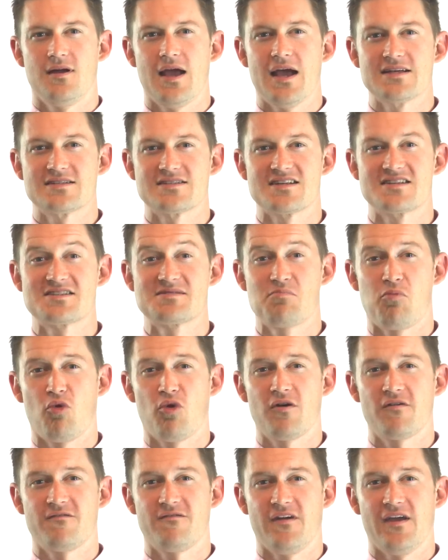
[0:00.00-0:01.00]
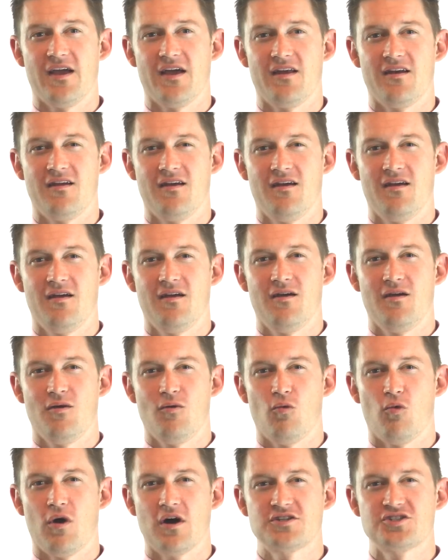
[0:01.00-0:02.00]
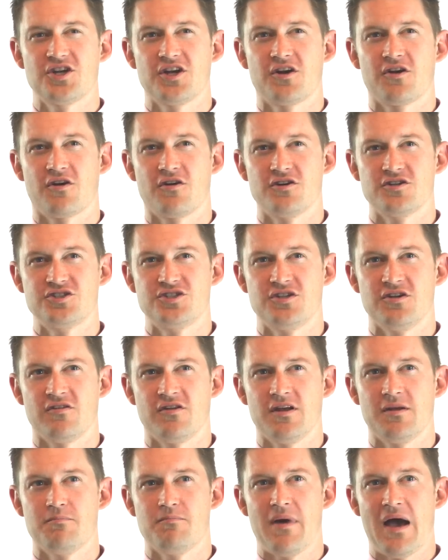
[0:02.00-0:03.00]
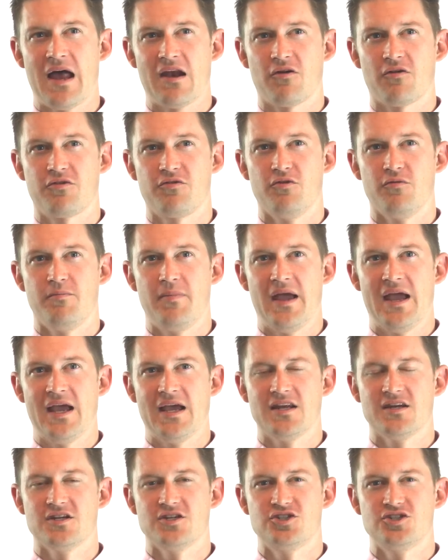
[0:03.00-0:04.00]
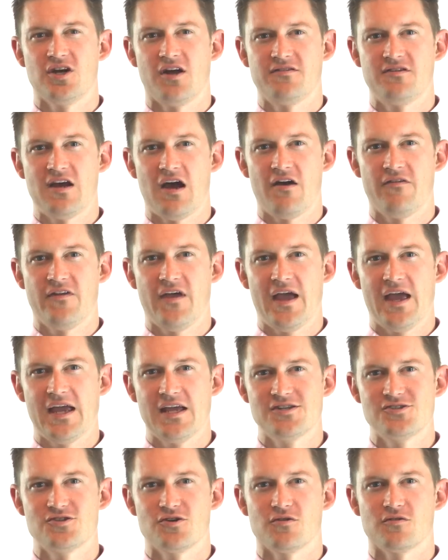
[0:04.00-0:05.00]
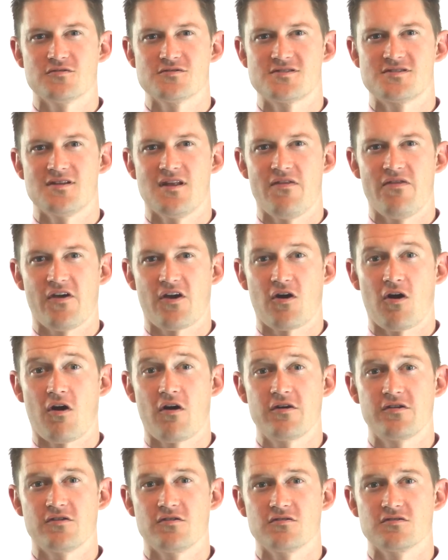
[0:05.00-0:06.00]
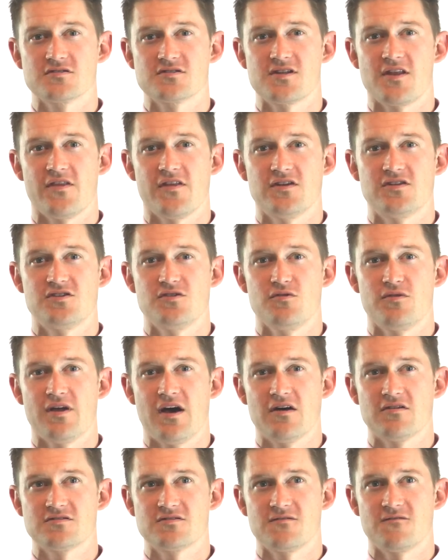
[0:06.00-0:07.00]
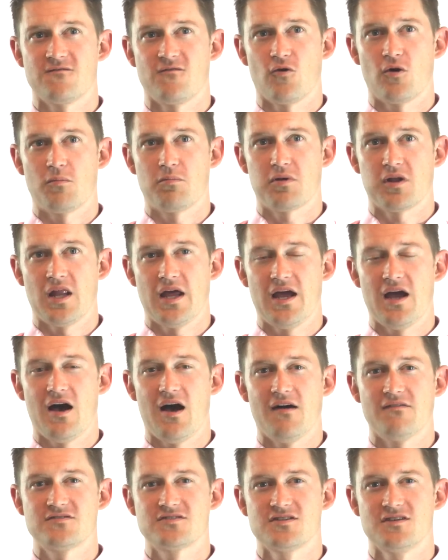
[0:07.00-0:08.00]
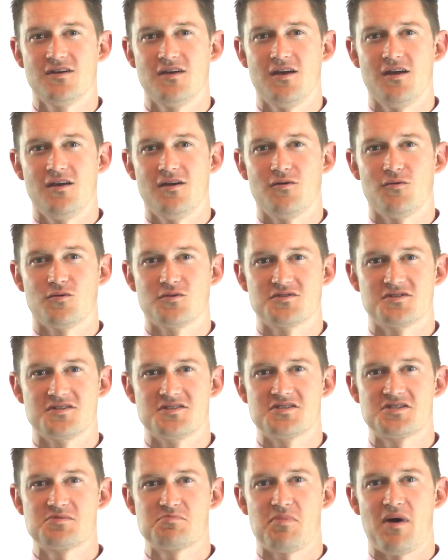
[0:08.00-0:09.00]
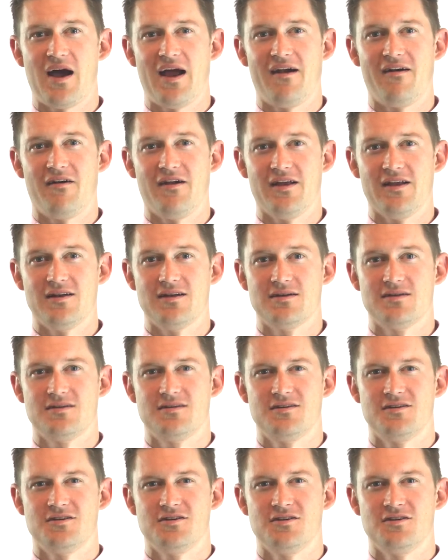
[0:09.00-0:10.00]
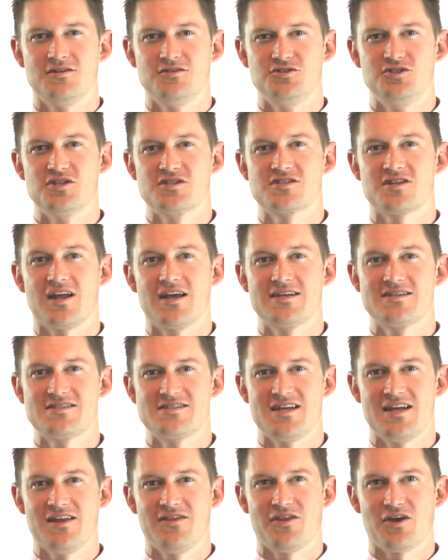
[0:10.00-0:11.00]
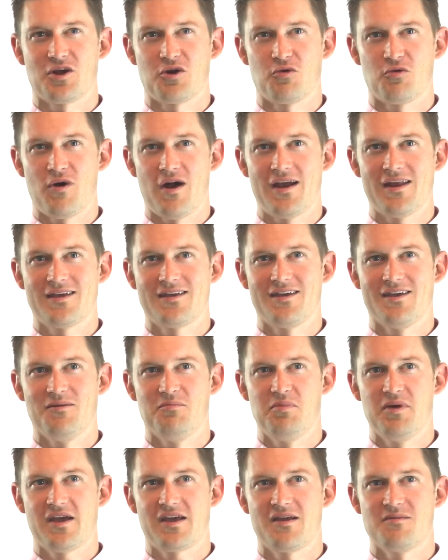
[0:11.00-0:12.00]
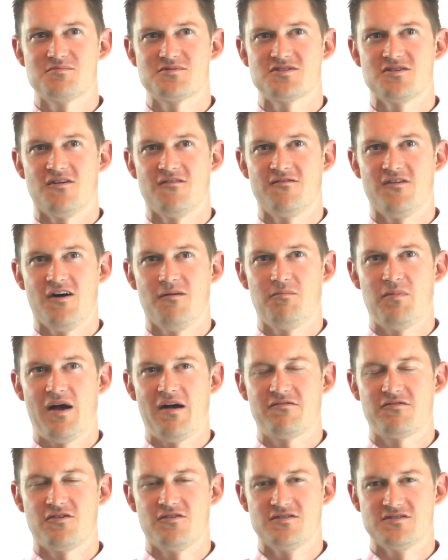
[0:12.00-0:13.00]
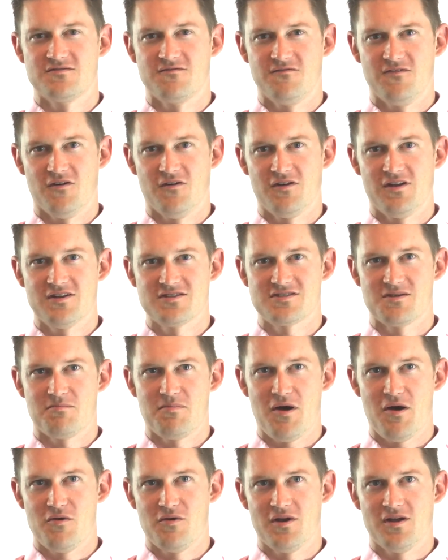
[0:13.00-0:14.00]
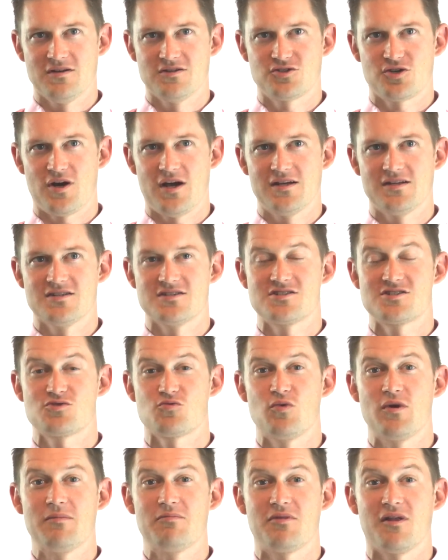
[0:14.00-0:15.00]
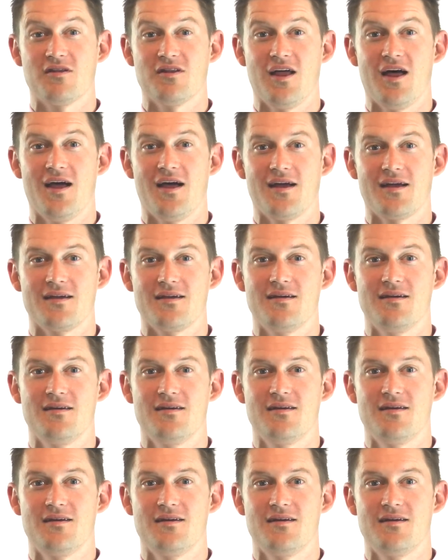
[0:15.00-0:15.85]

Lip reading: As a sport fan, watching Curt Schilling battle through pain to shut down the Angels and then the Cardinals in the 2004 playoffs was inspiring. Just like seeing the Karate Kid pick himself up after his villainous opponent tried to sweep the leg